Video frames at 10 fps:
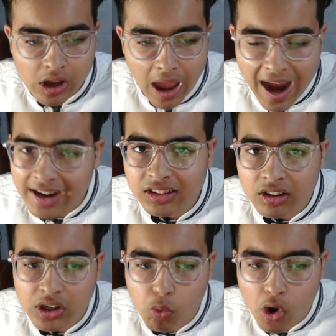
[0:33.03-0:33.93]
either
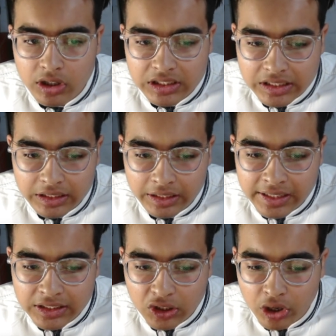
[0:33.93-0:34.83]
he wants
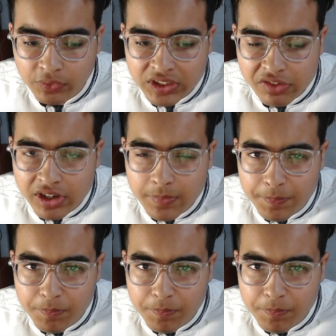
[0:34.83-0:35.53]
knight take on f7